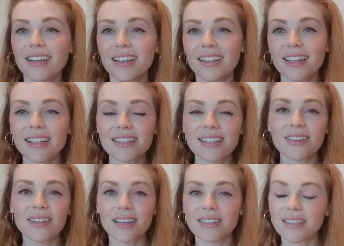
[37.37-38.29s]
That's
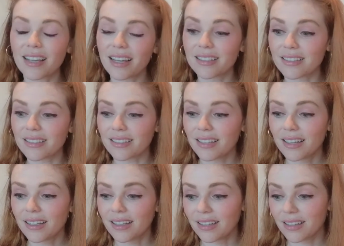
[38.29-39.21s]
a, it's like it's
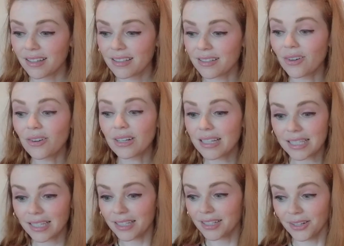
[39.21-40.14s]
it's not
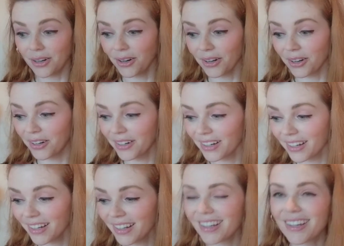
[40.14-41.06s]
easy to do,
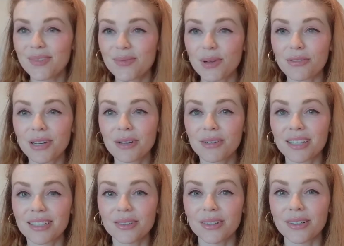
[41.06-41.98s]
but if
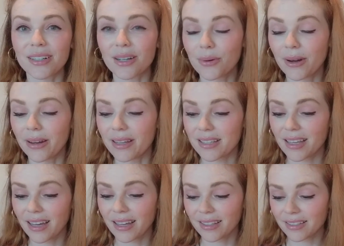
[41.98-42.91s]
anyone can do it, Aquarius
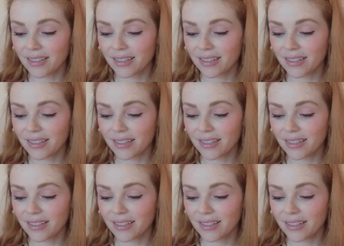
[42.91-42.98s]
can.